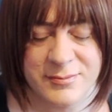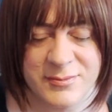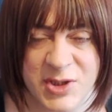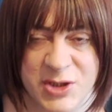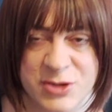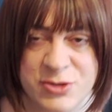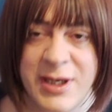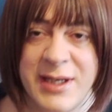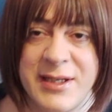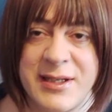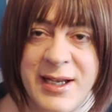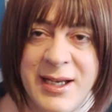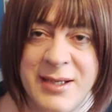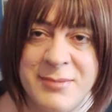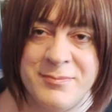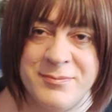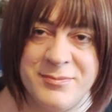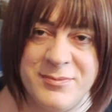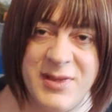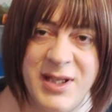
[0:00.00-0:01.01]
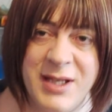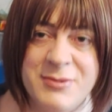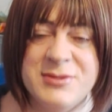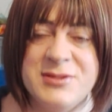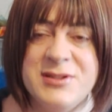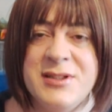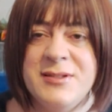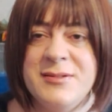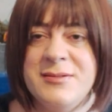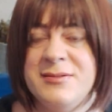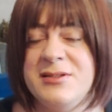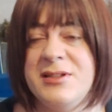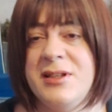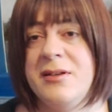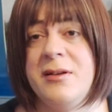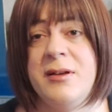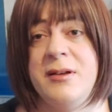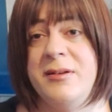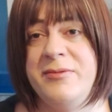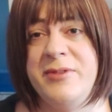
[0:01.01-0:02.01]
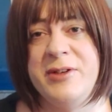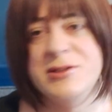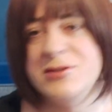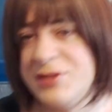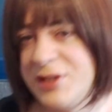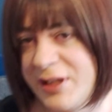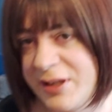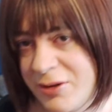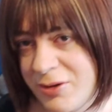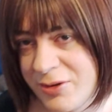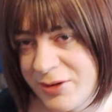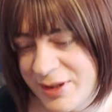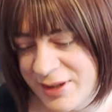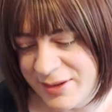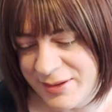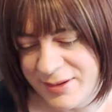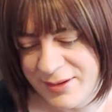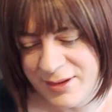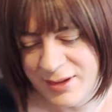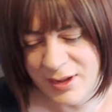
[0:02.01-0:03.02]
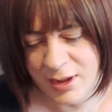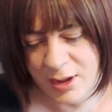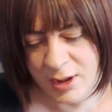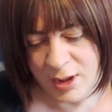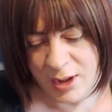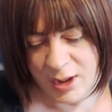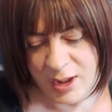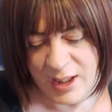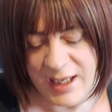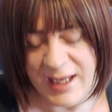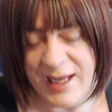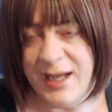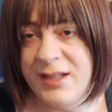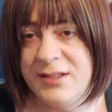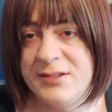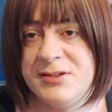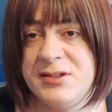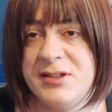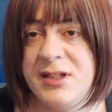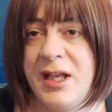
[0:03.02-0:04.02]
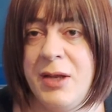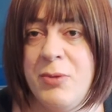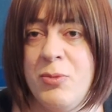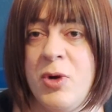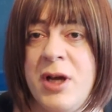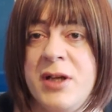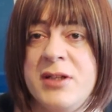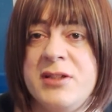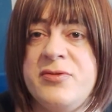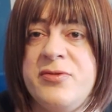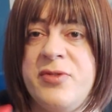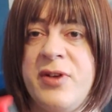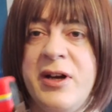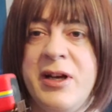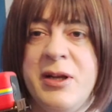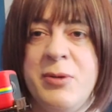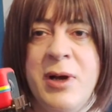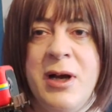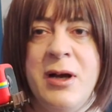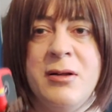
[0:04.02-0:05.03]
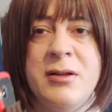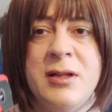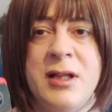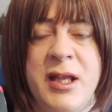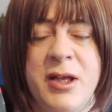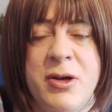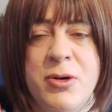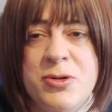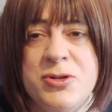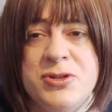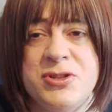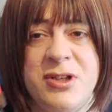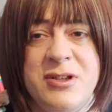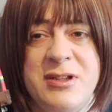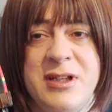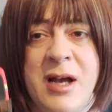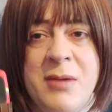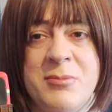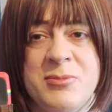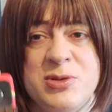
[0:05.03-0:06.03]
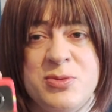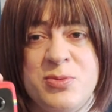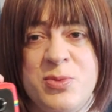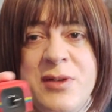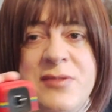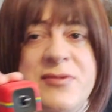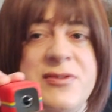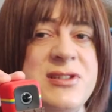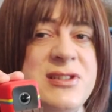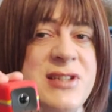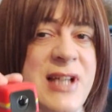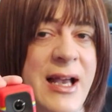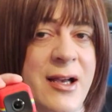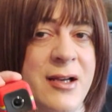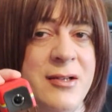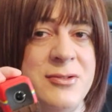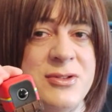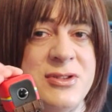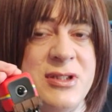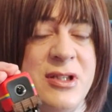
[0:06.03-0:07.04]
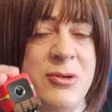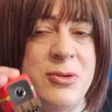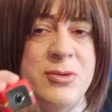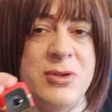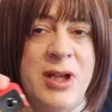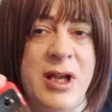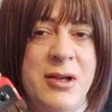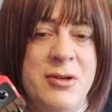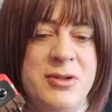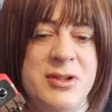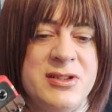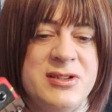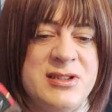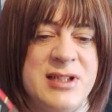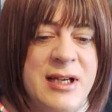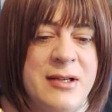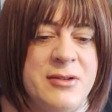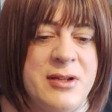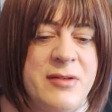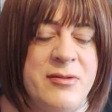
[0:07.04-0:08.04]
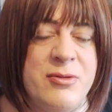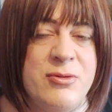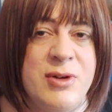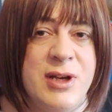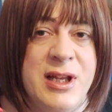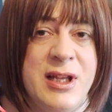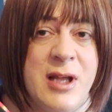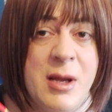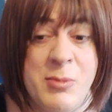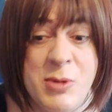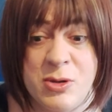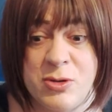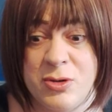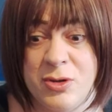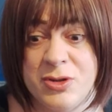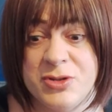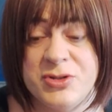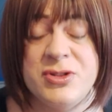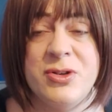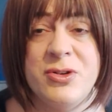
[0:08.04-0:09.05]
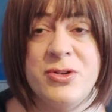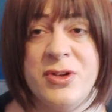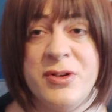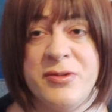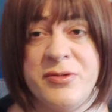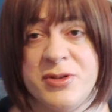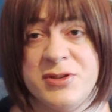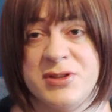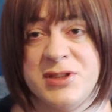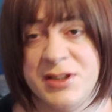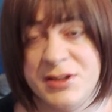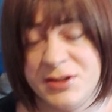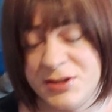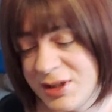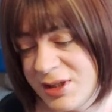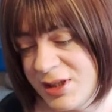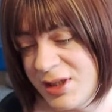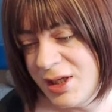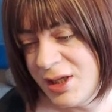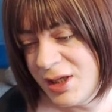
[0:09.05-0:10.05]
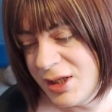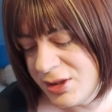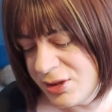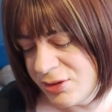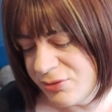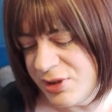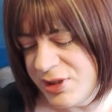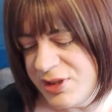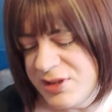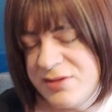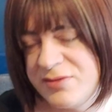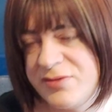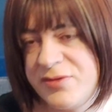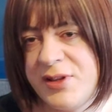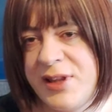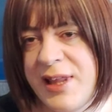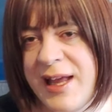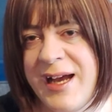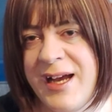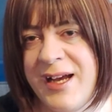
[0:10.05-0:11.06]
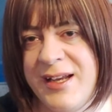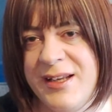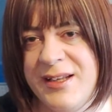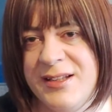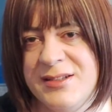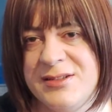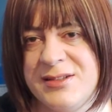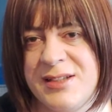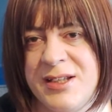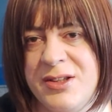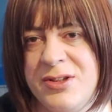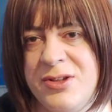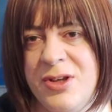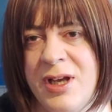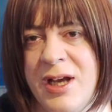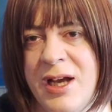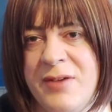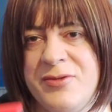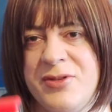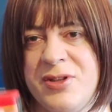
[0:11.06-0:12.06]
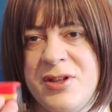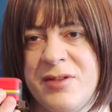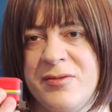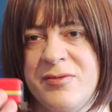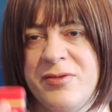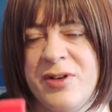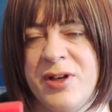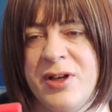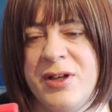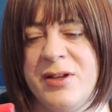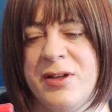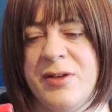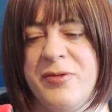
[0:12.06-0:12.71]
track cam. That was it. So it eventually got there. And it works very well. It also comes with sound, although the sound never really come across on the footage. The reason for that is that you have to convert the